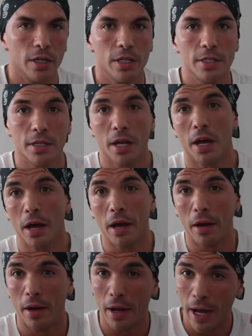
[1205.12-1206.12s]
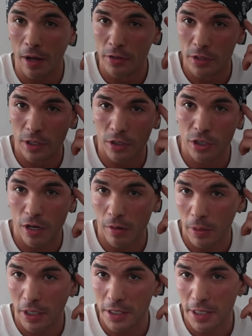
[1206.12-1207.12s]
it is. I also didn't shower
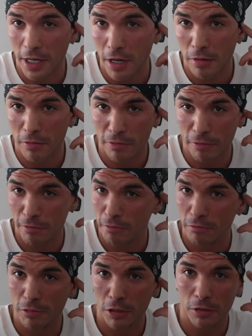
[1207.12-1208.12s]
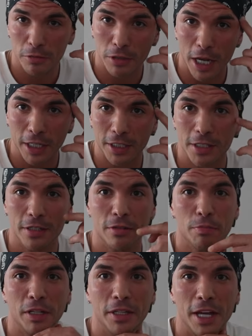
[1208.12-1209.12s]
because I kind of you know, like this
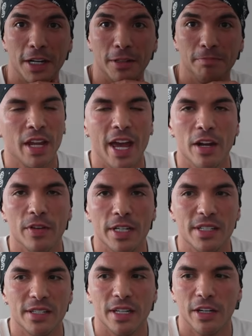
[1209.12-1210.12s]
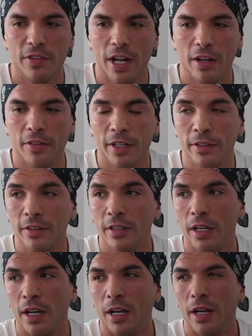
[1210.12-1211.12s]
bandana. Anyways, irrelevant.
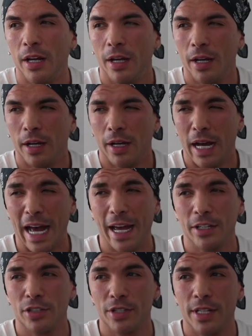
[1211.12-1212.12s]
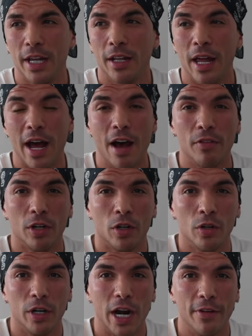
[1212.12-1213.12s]
I actually stay an hour
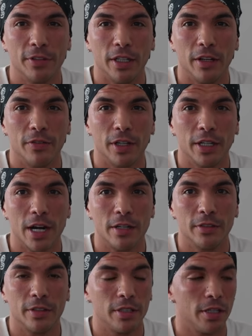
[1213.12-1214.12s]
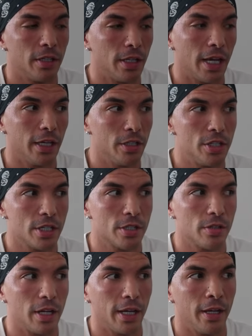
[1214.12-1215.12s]
longer after that workout, like
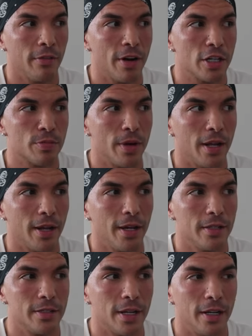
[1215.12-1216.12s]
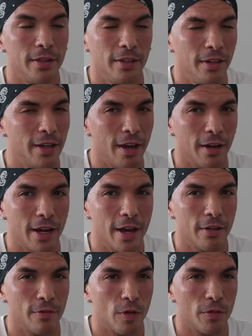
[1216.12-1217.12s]
just to like crush my legs, and I think I
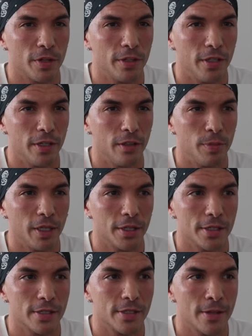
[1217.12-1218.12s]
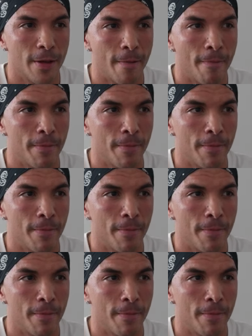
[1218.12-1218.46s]
kind of overdid it because